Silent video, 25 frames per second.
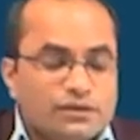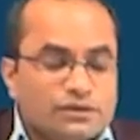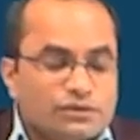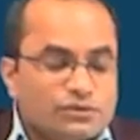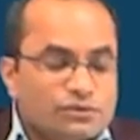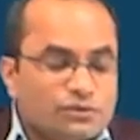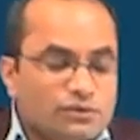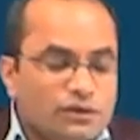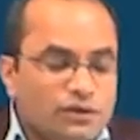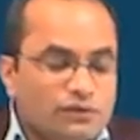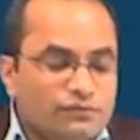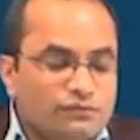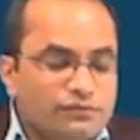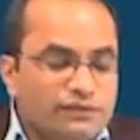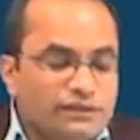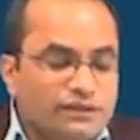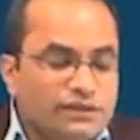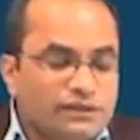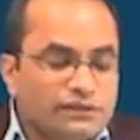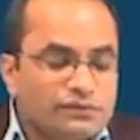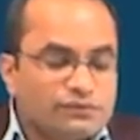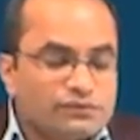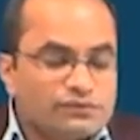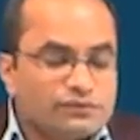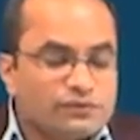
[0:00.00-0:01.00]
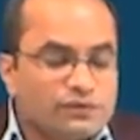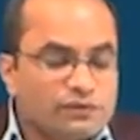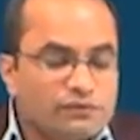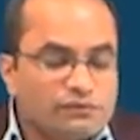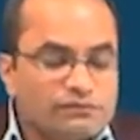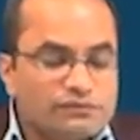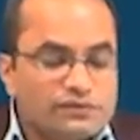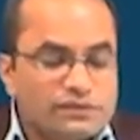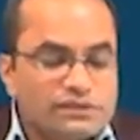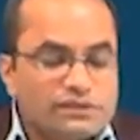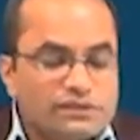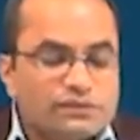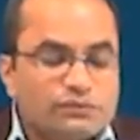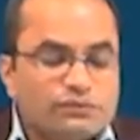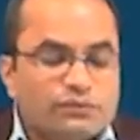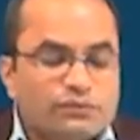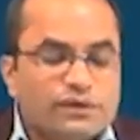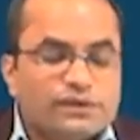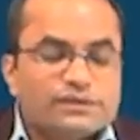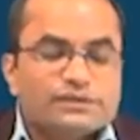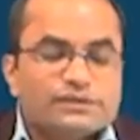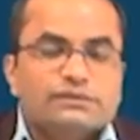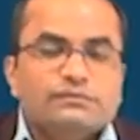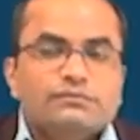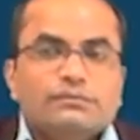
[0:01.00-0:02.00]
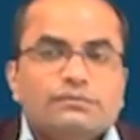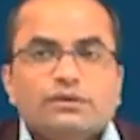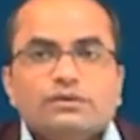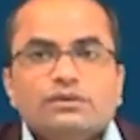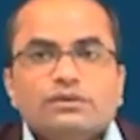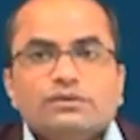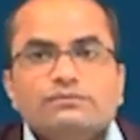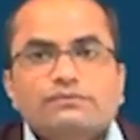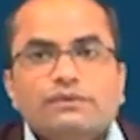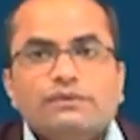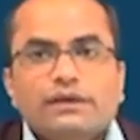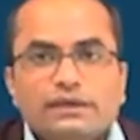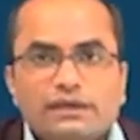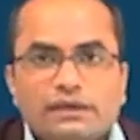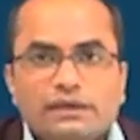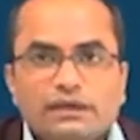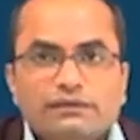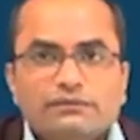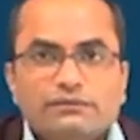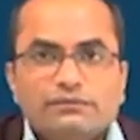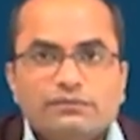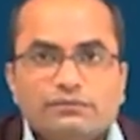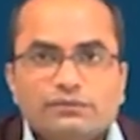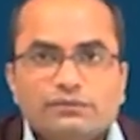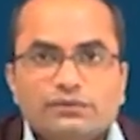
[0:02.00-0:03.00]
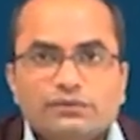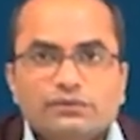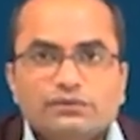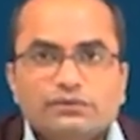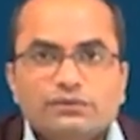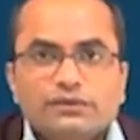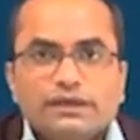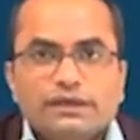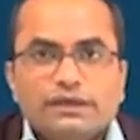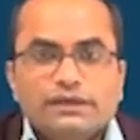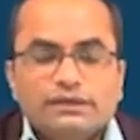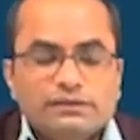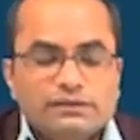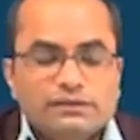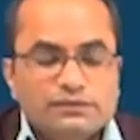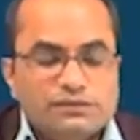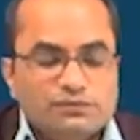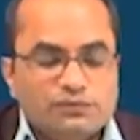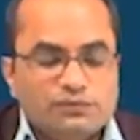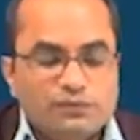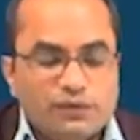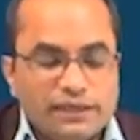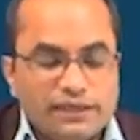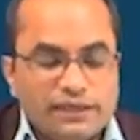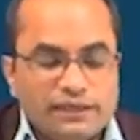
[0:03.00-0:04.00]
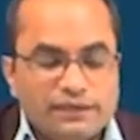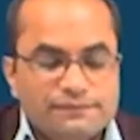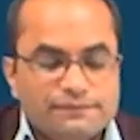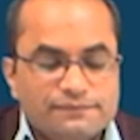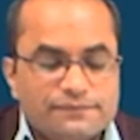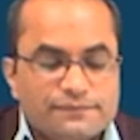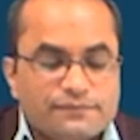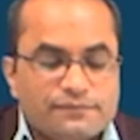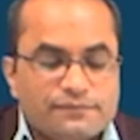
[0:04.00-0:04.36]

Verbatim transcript: So, now we need to solve this equation because finally, we want to get this y.